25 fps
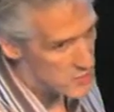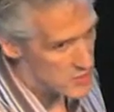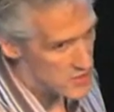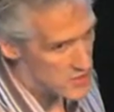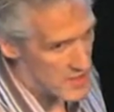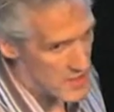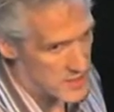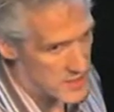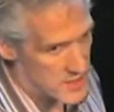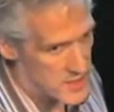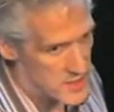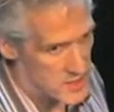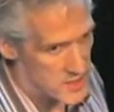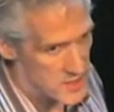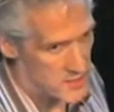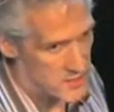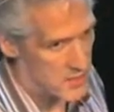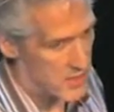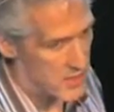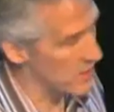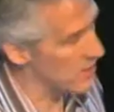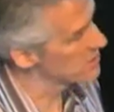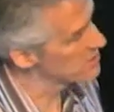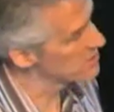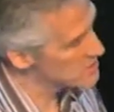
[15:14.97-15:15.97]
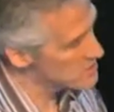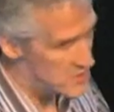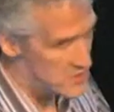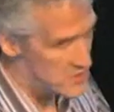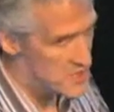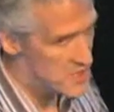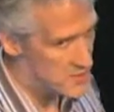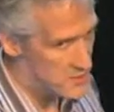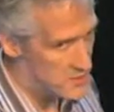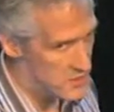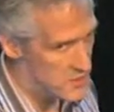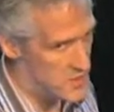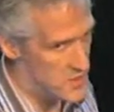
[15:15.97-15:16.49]
press because the
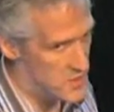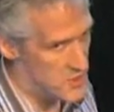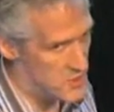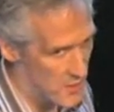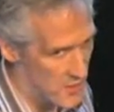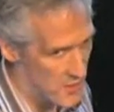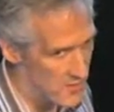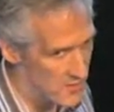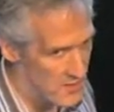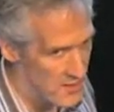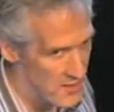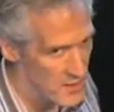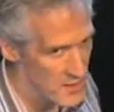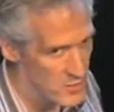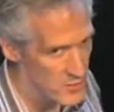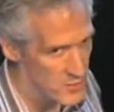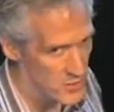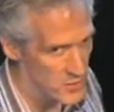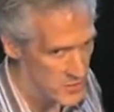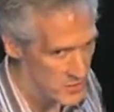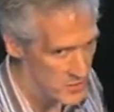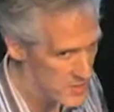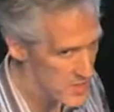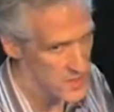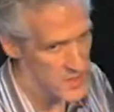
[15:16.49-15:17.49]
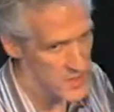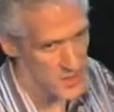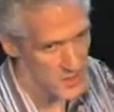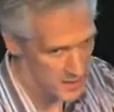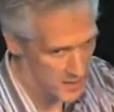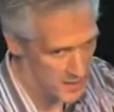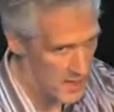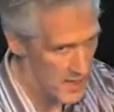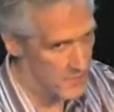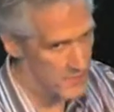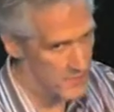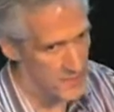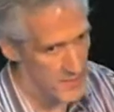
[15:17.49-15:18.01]
materials just weren't available. We didn't know how to
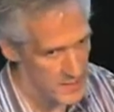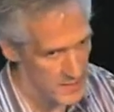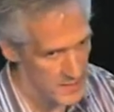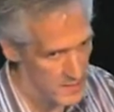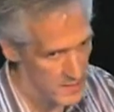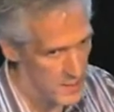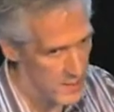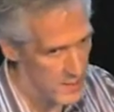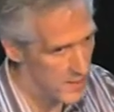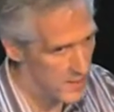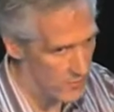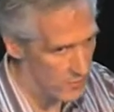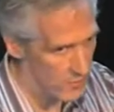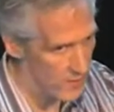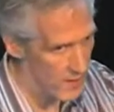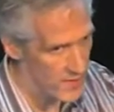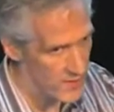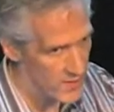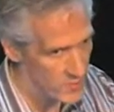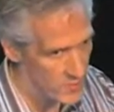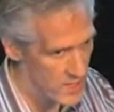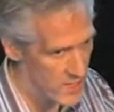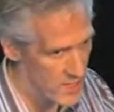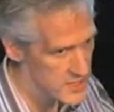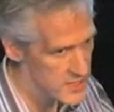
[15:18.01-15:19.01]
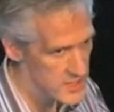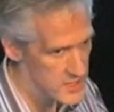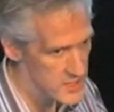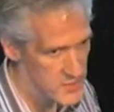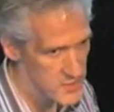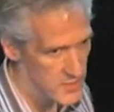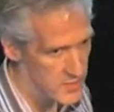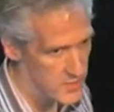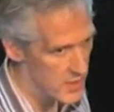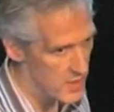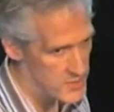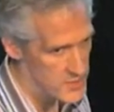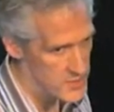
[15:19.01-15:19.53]
have, we didn't have wine presses,
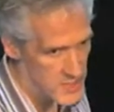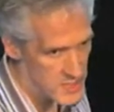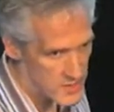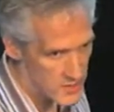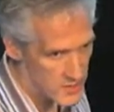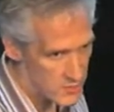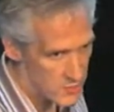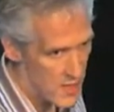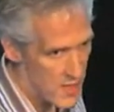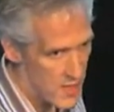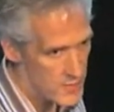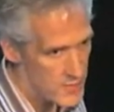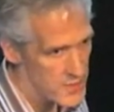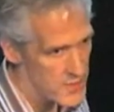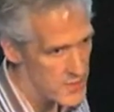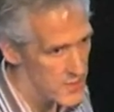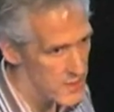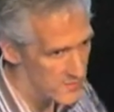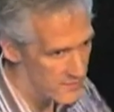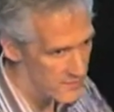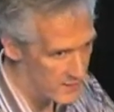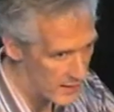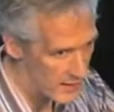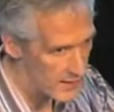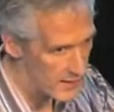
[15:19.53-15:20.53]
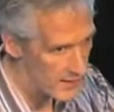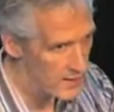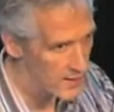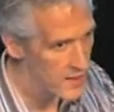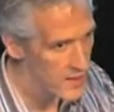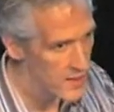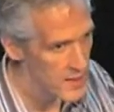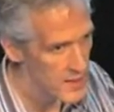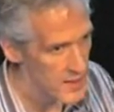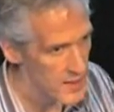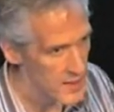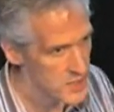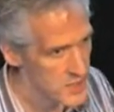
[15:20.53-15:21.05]
we perhaps didn't have paper, didn't have ink,
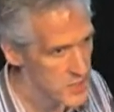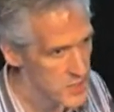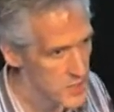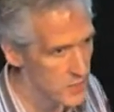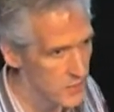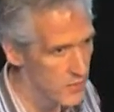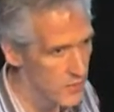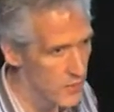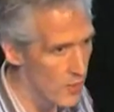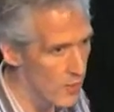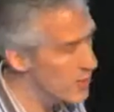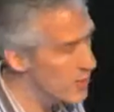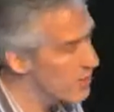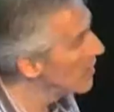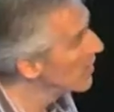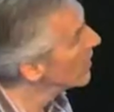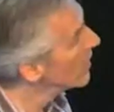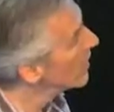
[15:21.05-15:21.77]
and so forth.